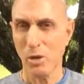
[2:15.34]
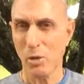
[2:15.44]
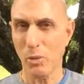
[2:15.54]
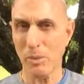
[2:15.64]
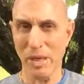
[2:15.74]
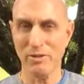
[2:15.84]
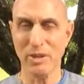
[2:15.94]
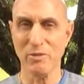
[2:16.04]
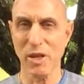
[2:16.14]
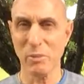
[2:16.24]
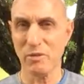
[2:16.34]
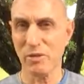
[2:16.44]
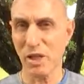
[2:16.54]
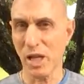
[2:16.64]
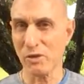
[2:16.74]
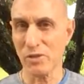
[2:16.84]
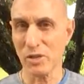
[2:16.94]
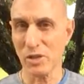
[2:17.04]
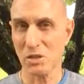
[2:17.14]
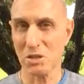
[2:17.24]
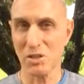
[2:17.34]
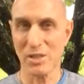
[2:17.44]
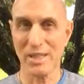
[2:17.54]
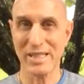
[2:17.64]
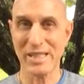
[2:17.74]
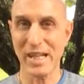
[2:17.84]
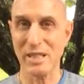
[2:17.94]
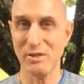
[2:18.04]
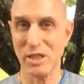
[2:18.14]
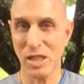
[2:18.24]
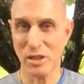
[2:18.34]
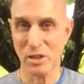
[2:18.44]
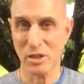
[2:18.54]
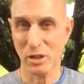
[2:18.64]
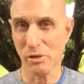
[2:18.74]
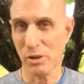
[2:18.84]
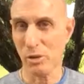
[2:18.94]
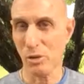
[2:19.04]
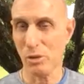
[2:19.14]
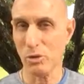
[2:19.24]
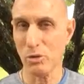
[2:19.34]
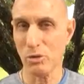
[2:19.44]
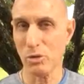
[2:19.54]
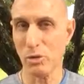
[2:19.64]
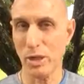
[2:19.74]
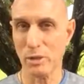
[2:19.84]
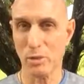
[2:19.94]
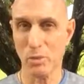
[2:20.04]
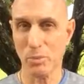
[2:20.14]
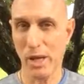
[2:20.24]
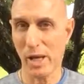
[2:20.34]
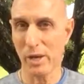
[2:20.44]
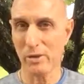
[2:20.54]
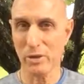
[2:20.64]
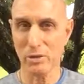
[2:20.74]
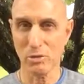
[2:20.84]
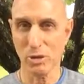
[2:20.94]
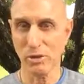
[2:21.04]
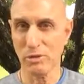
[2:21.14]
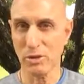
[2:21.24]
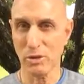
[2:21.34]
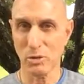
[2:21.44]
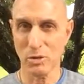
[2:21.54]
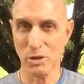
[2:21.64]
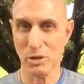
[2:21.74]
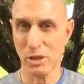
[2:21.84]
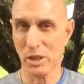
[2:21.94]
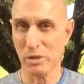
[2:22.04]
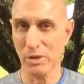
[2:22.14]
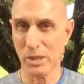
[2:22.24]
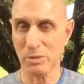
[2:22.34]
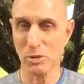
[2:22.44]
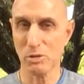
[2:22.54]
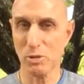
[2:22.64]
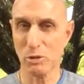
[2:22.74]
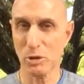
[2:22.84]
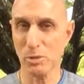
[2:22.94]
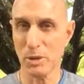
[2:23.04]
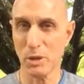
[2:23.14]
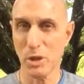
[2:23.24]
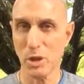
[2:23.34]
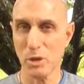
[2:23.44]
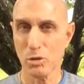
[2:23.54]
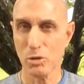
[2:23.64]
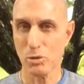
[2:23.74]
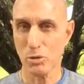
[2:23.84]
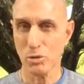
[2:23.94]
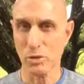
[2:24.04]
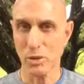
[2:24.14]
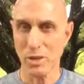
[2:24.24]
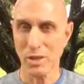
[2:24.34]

or we may even develop philosophies such as it's not even necessary, or you, you create your own path and you don't have to deal with any kind of absolute ultimate truth.